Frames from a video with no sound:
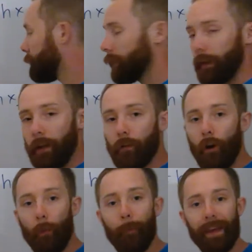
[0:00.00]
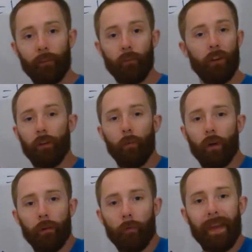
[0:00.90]
okay, our metal, so
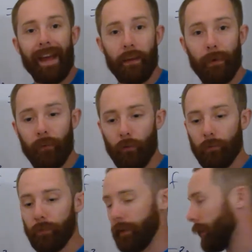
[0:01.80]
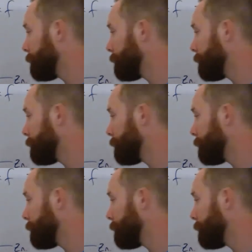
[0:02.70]
it could be any metal, okay,